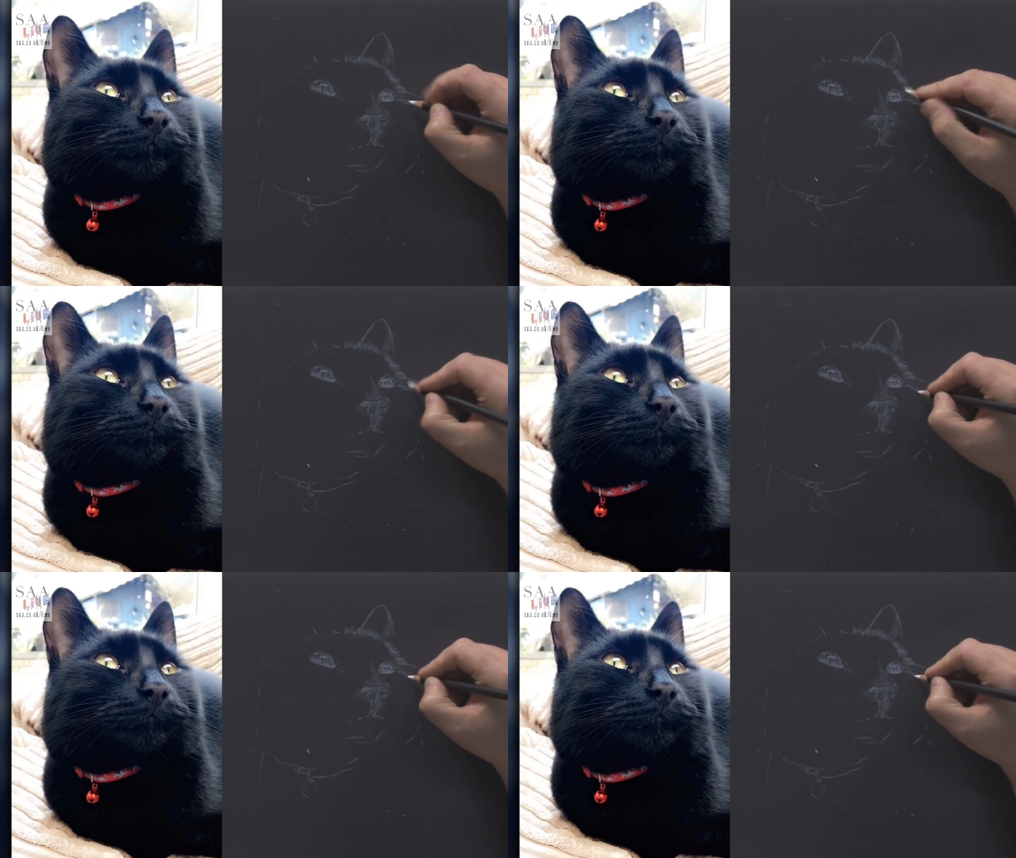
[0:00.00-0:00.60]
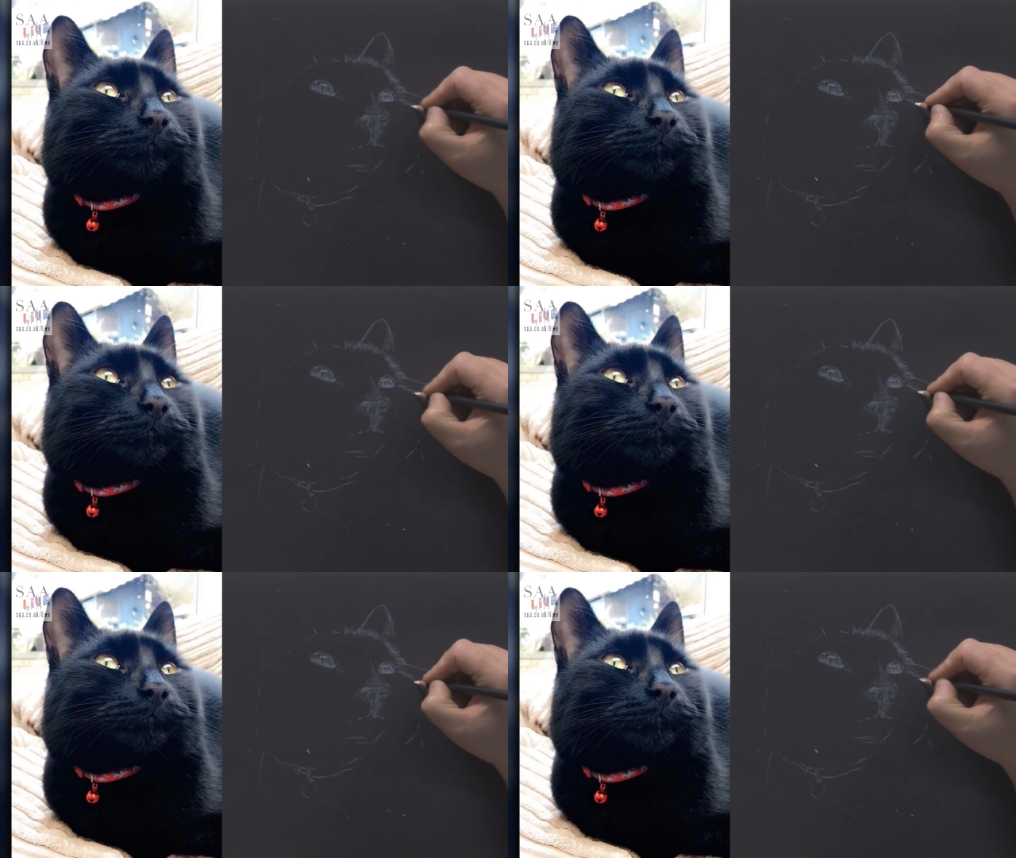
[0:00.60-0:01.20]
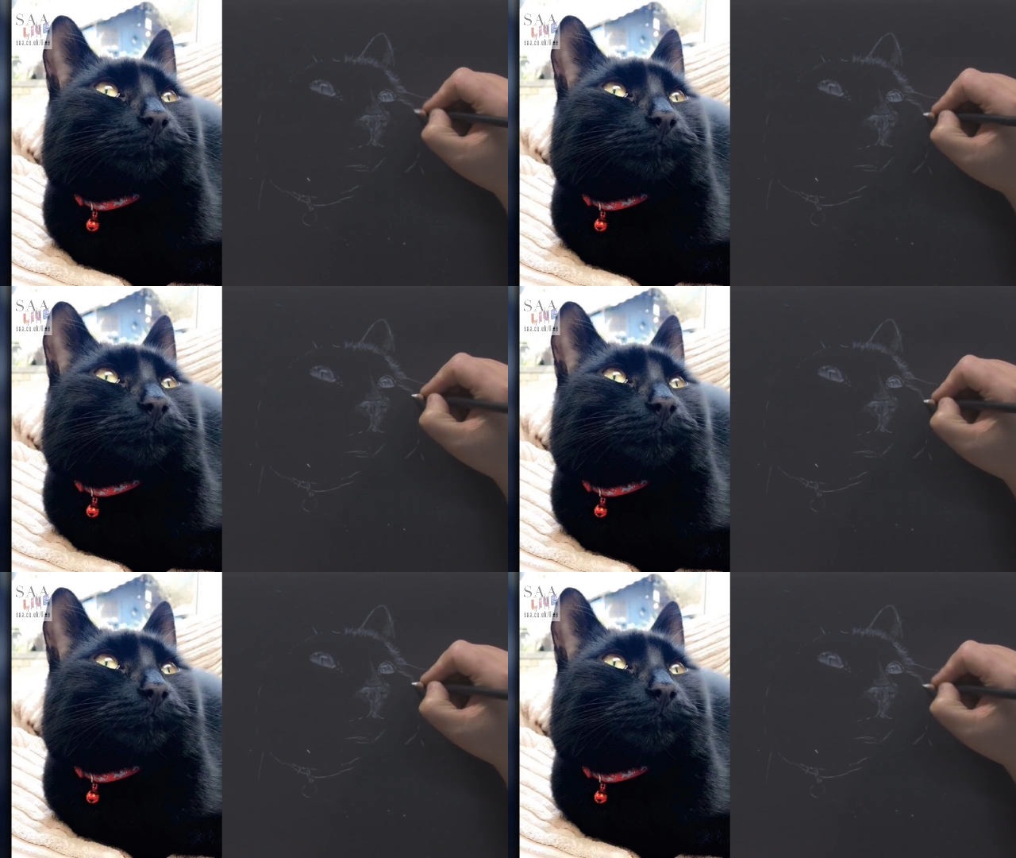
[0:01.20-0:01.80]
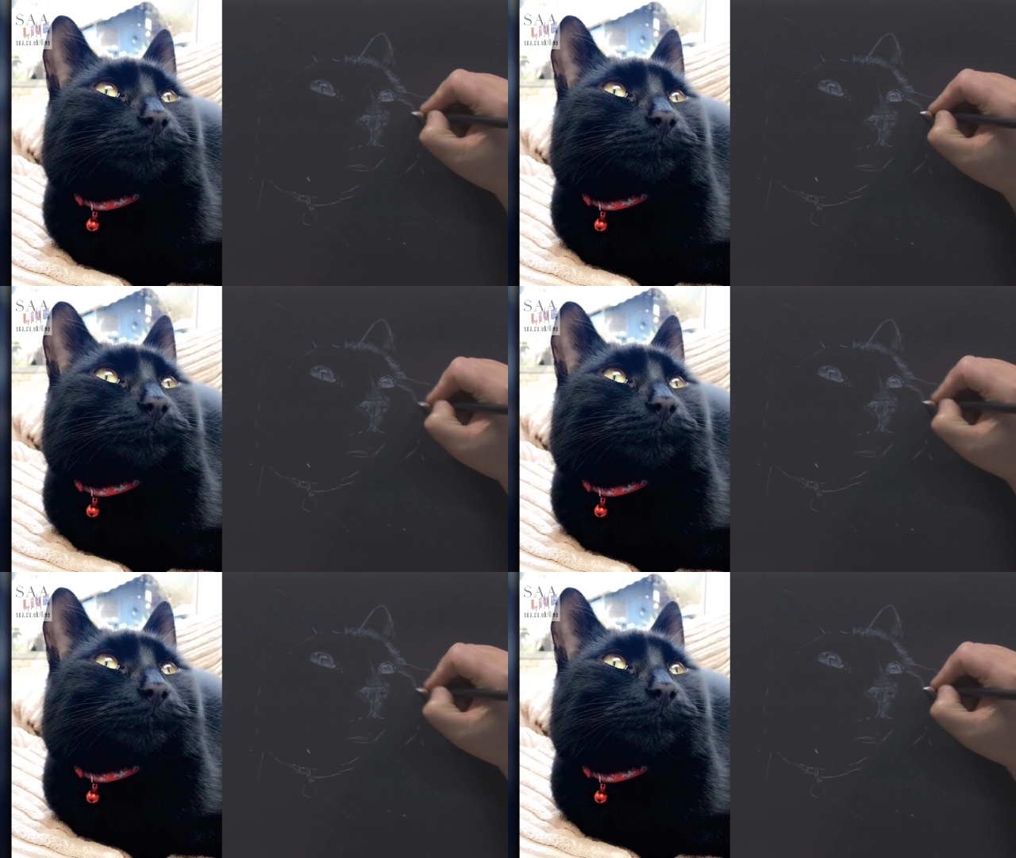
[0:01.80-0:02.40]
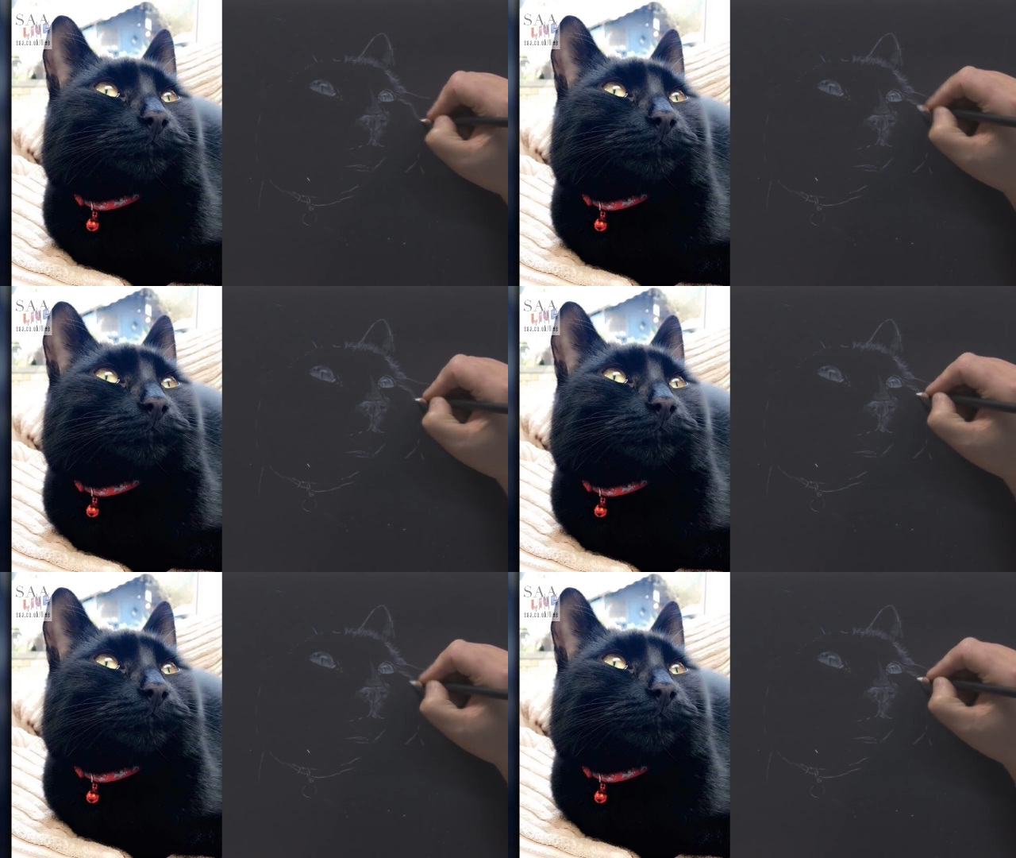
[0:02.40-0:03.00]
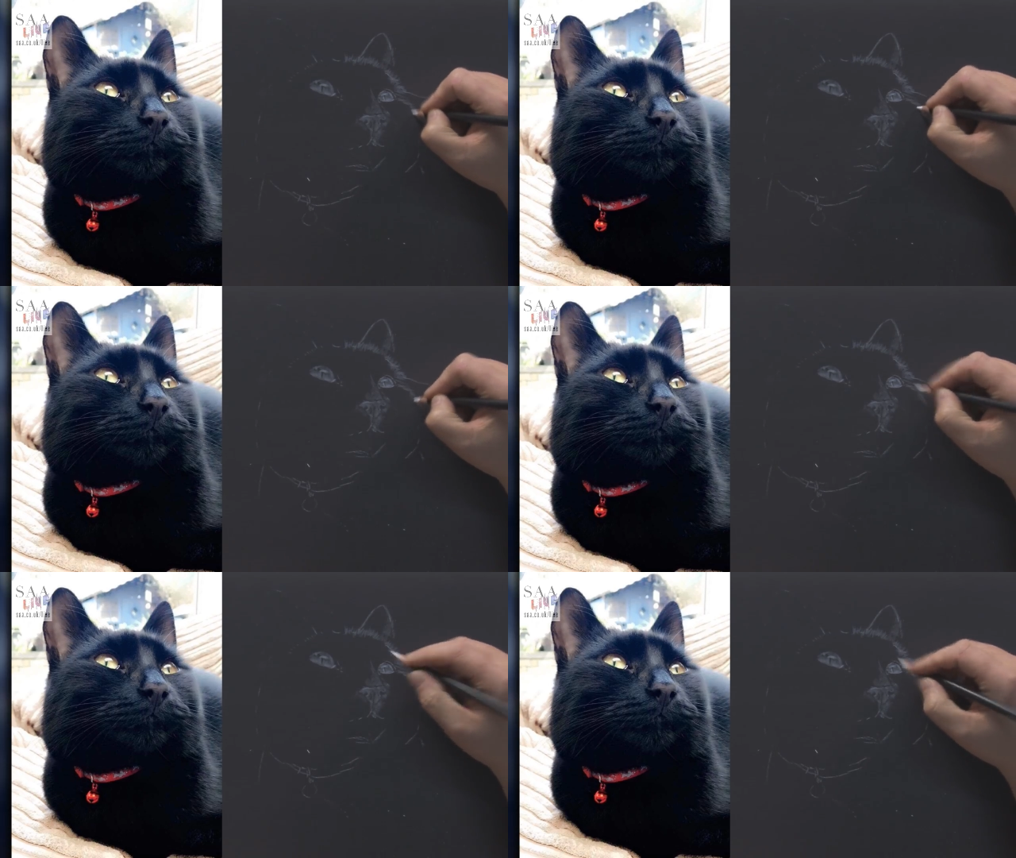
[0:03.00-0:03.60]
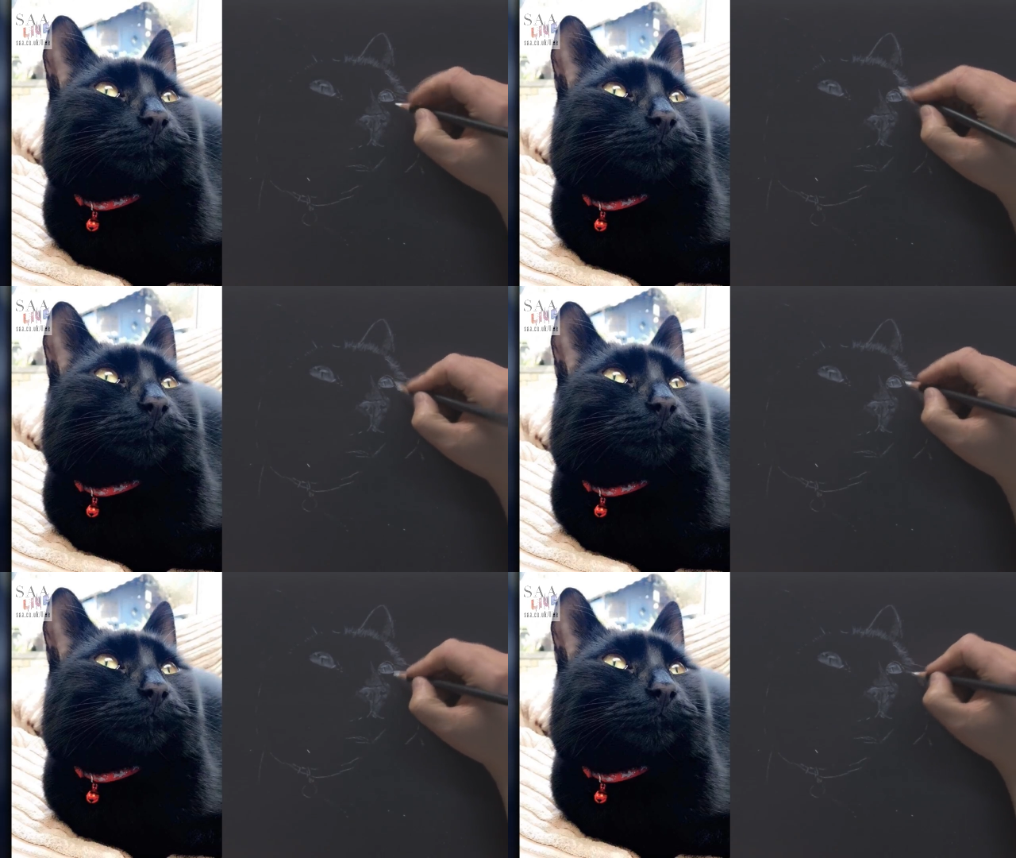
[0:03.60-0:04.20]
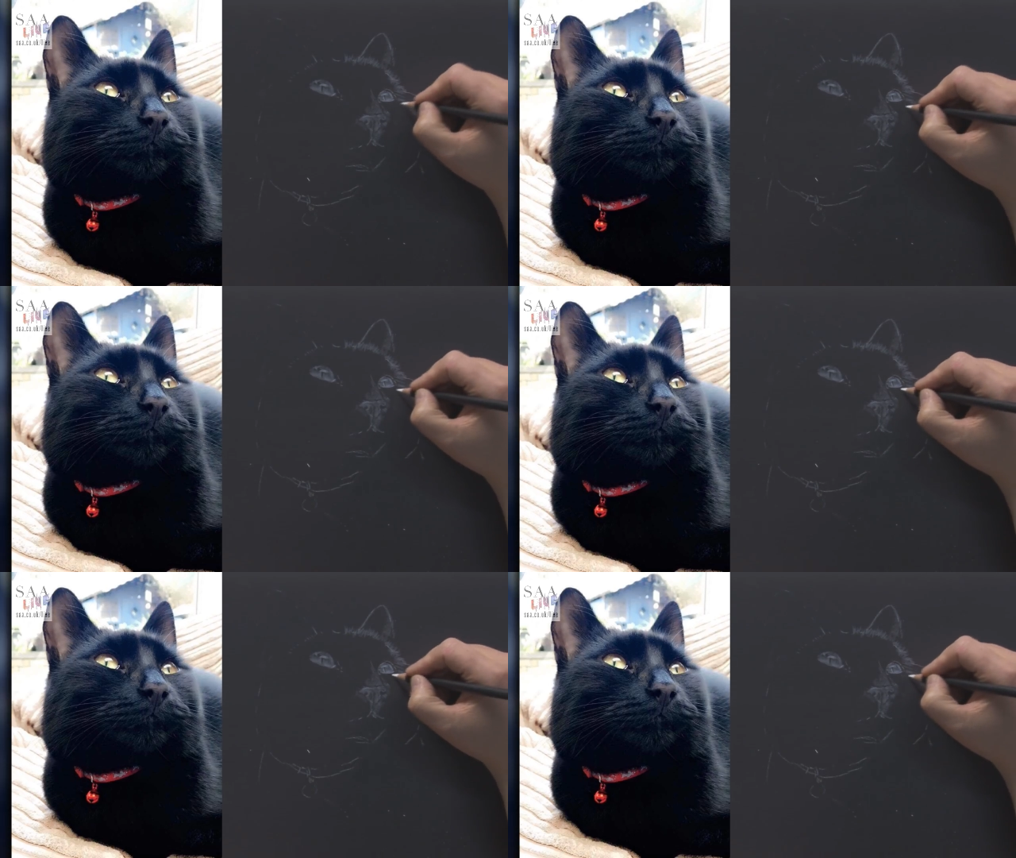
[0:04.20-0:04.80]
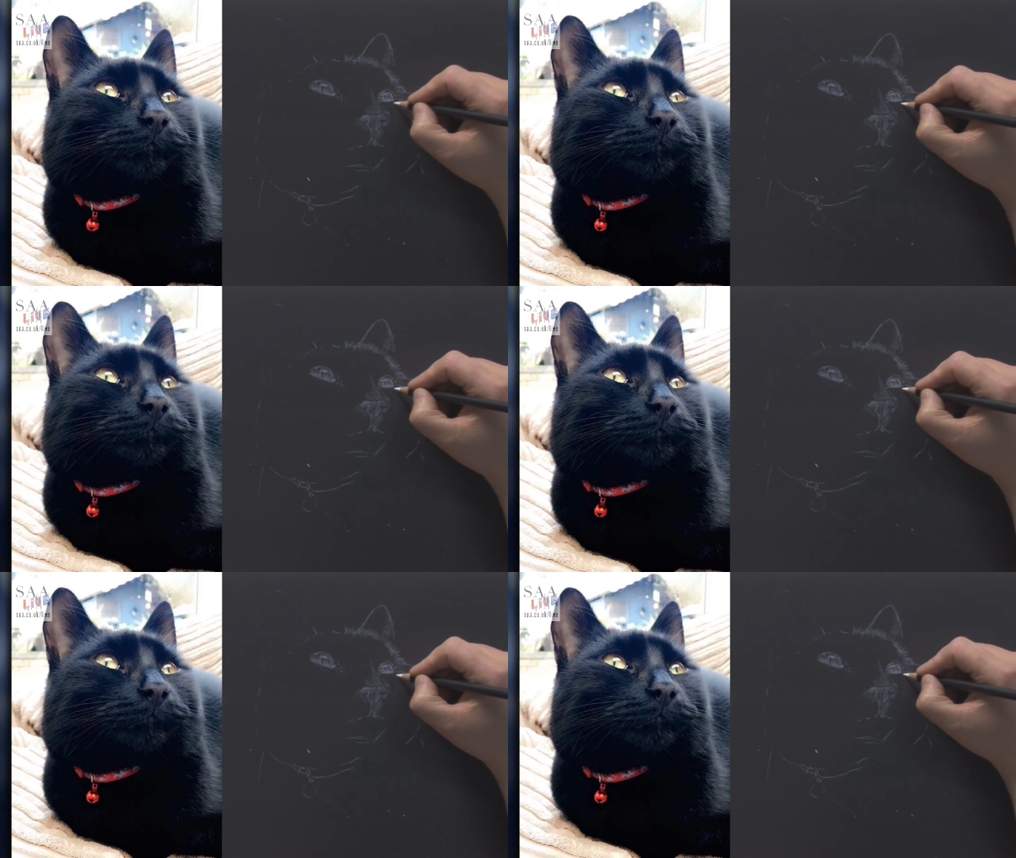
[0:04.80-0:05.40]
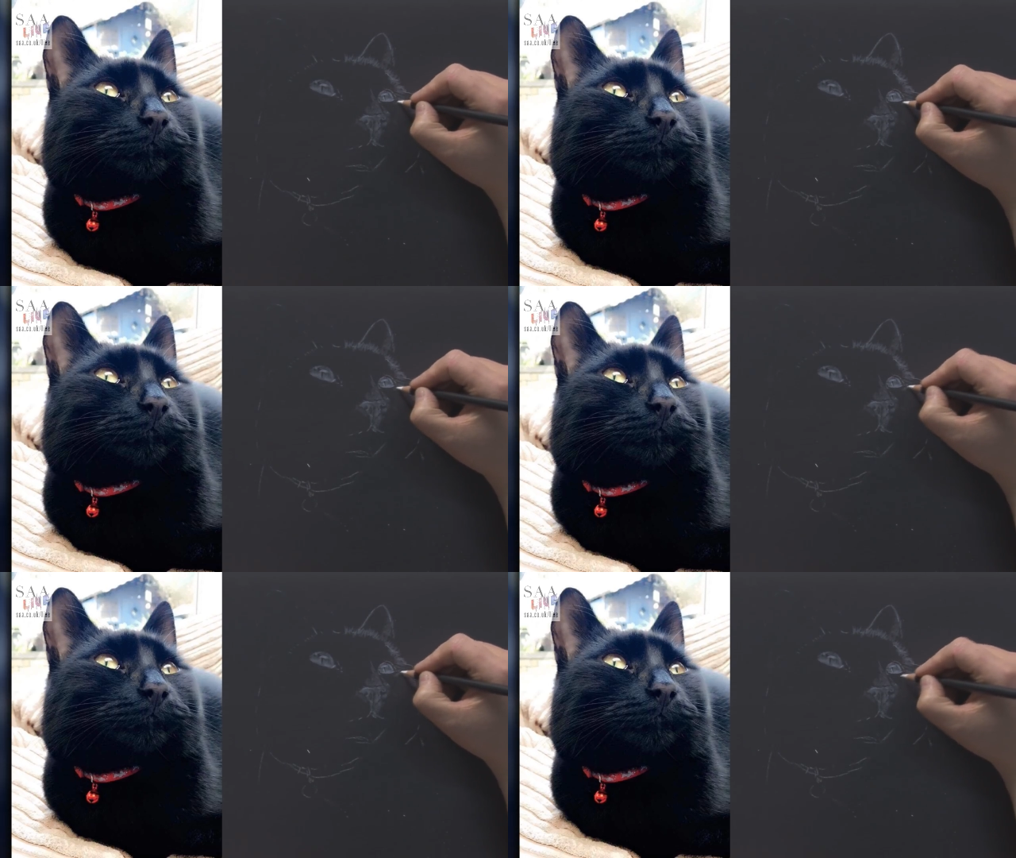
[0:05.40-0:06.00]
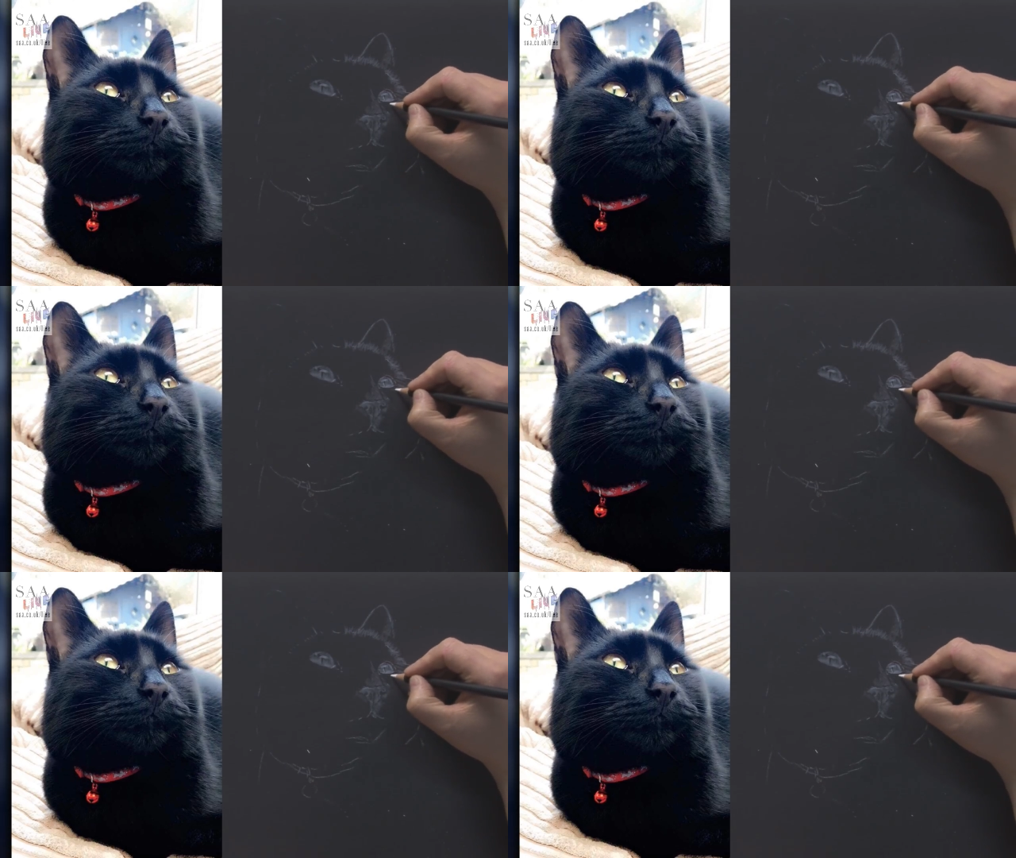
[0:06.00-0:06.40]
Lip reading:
(no speaker visible)